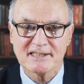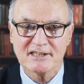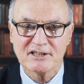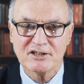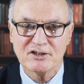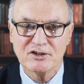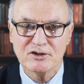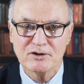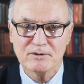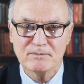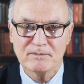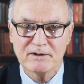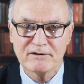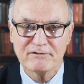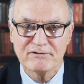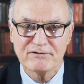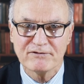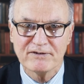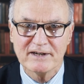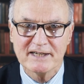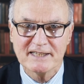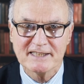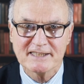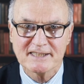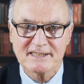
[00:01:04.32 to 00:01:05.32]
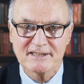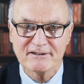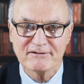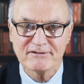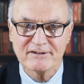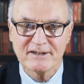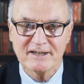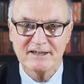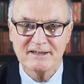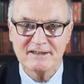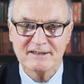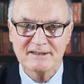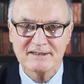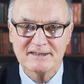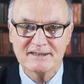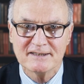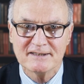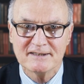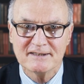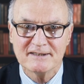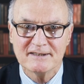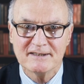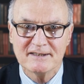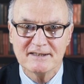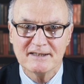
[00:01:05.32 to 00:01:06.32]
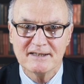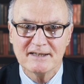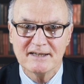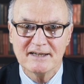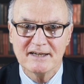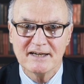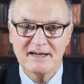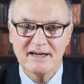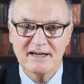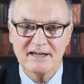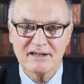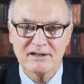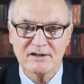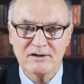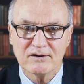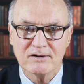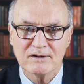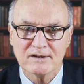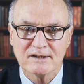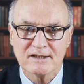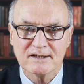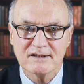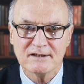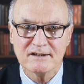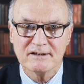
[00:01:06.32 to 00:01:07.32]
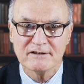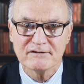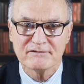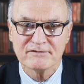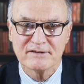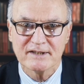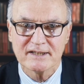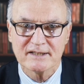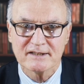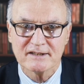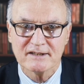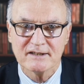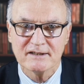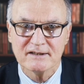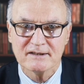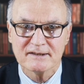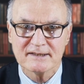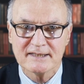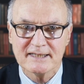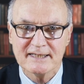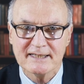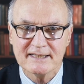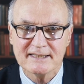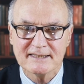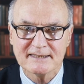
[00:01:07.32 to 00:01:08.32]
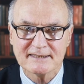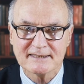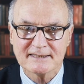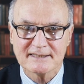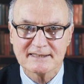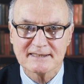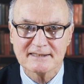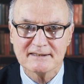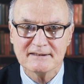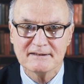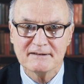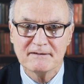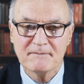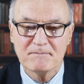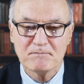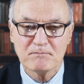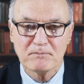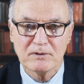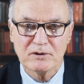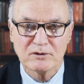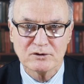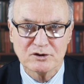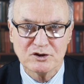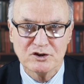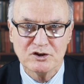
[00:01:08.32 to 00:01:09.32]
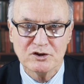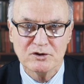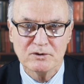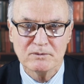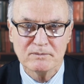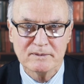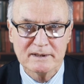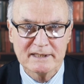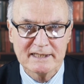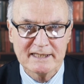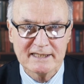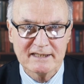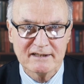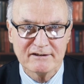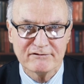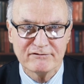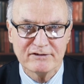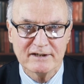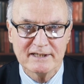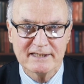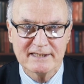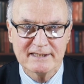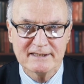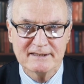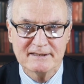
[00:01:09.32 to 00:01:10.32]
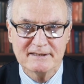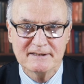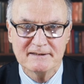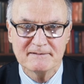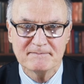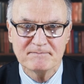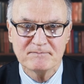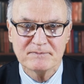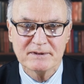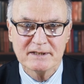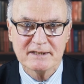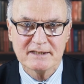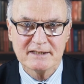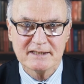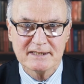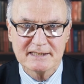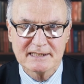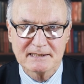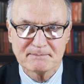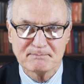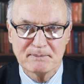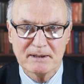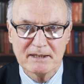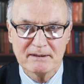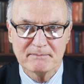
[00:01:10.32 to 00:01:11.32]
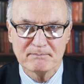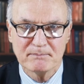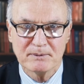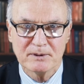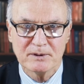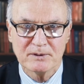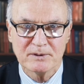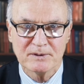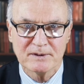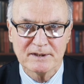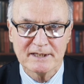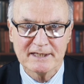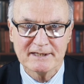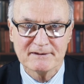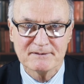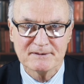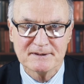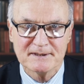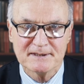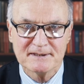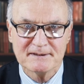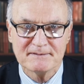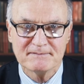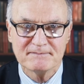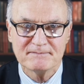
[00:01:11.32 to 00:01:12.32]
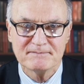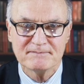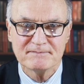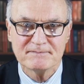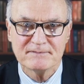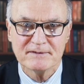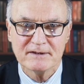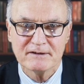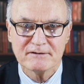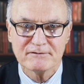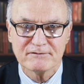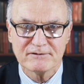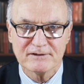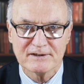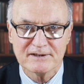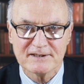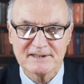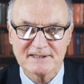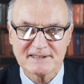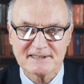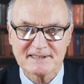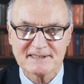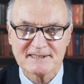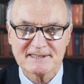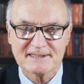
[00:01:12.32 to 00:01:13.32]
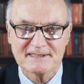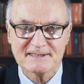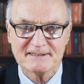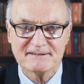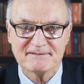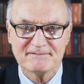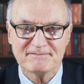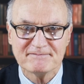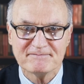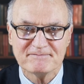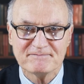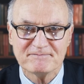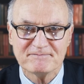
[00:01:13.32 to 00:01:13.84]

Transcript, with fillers: is the human face of God and all the love that God has, both human and divine, is being poured out for us.